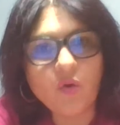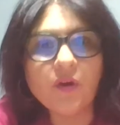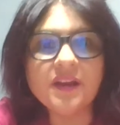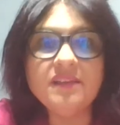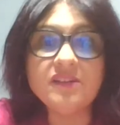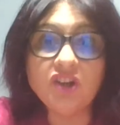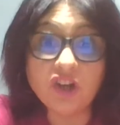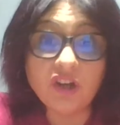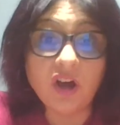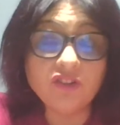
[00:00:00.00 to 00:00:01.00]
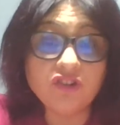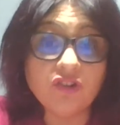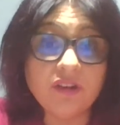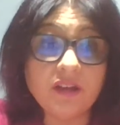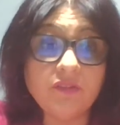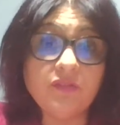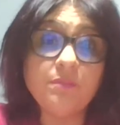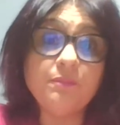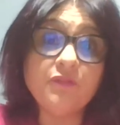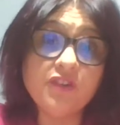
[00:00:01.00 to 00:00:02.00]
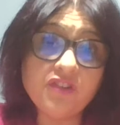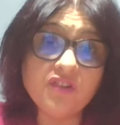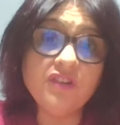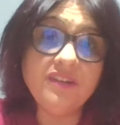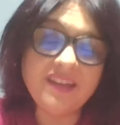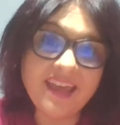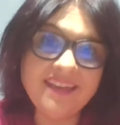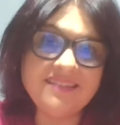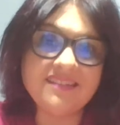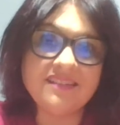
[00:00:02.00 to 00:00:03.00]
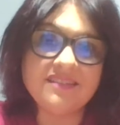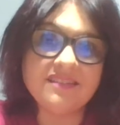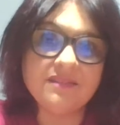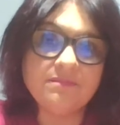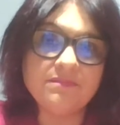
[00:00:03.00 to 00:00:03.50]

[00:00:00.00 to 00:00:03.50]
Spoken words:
court is a good alternative for certain cases.